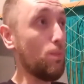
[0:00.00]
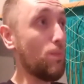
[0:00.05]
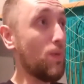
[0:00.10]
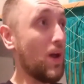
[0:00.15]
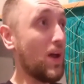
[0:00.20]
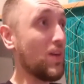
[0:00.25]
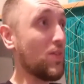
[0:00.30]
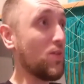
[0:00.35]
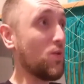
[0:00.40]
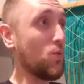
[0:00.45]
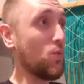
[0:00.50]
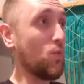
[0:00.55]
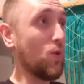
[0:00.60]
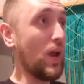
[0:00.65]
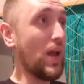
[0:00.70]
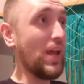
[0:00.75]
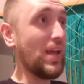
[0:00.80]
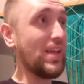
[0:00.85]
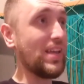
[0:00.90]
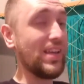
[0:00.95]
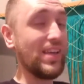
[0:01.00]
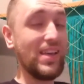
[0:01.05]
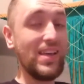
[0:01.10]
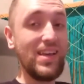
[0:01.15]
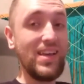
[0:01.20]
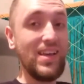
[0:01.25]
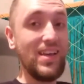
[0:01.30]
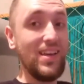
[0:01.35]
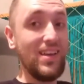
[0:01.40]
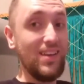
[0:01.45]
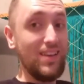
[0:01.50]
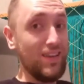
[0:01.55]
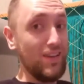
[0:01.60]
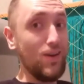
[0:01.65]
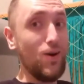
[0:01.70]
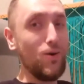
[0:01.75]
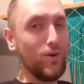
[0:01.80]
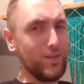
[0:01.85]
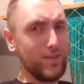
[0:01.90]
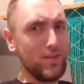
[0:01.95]
by the way, he
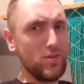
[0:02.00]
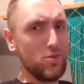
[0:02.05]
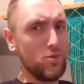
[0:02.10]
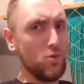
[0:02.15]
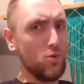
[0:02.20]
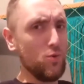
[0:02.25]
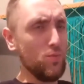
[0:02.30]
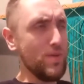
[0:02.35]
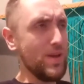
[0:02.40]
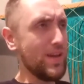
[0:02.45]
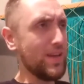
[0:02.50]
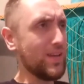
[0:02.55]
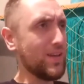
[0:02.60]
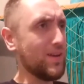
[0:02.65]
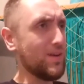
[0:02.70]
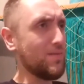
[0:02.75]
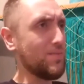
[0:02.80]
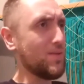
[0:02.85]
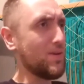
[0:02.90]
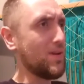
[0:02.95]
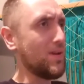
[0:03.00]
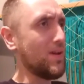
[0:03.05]
always has cool makeup.